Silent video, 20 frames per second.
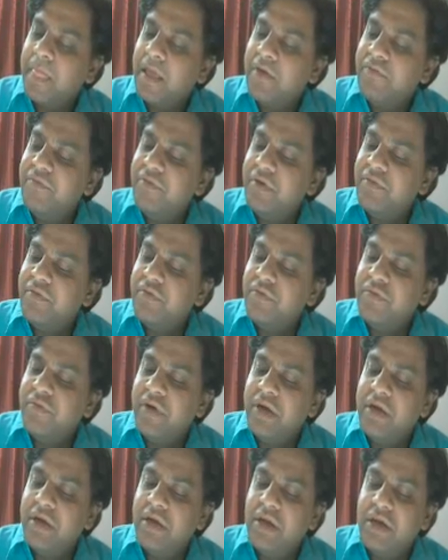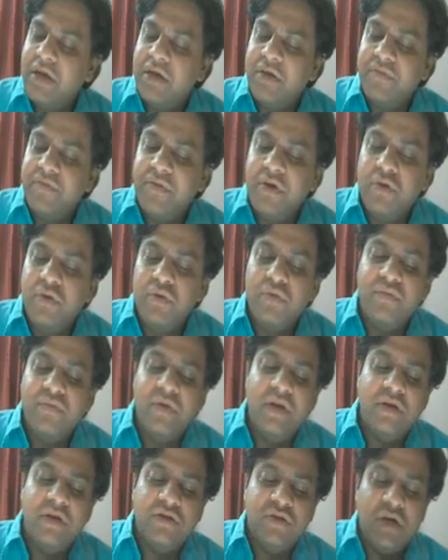We have to find electric field due to
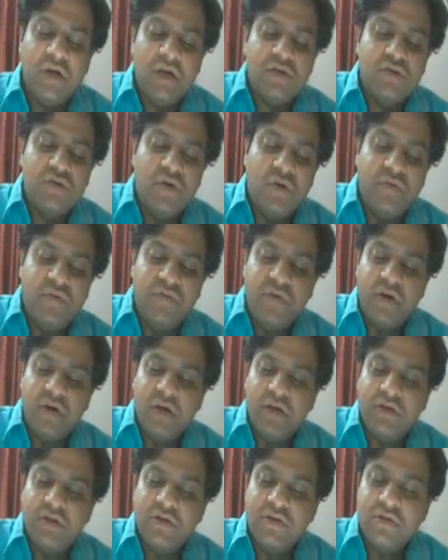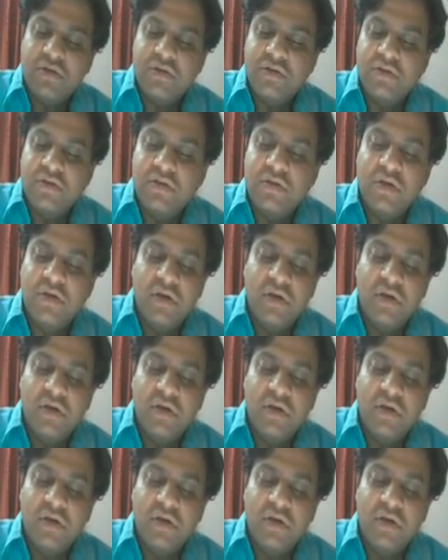various charge configurations.